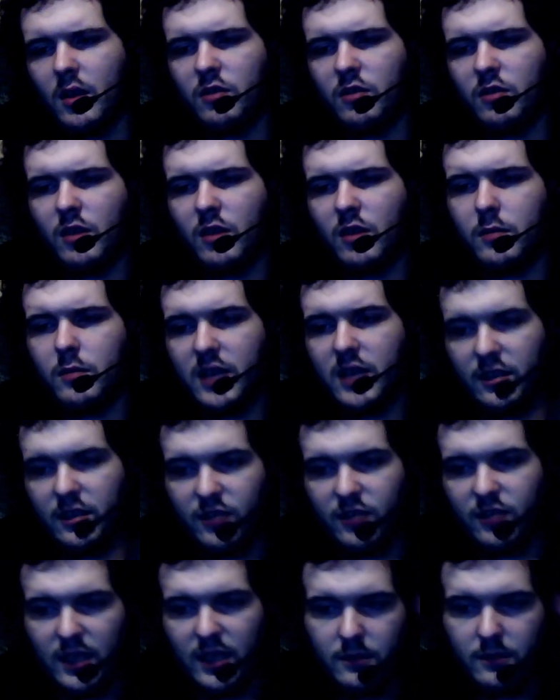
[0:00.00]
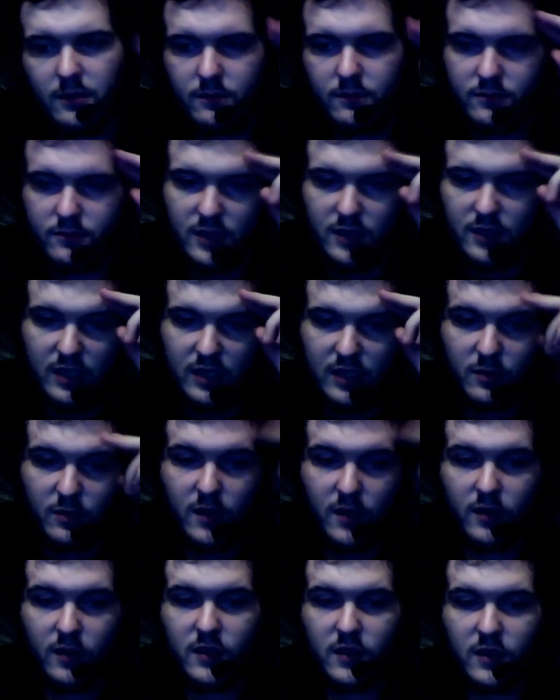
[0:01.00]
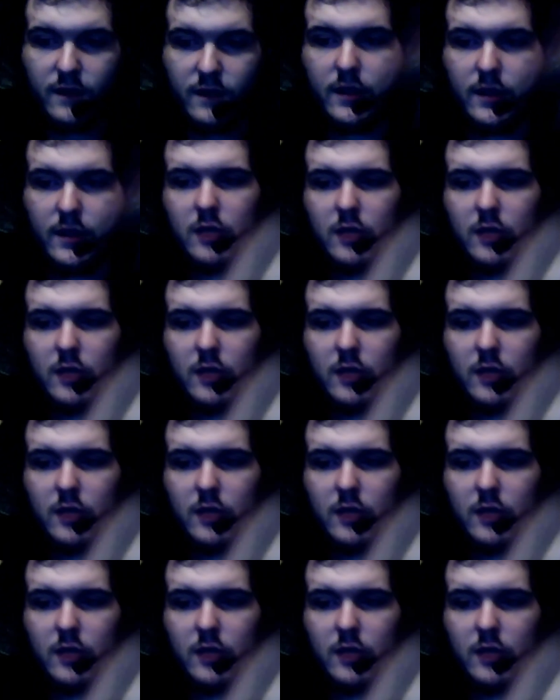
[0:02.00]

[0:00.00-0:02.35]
So with that said, let's move on to the third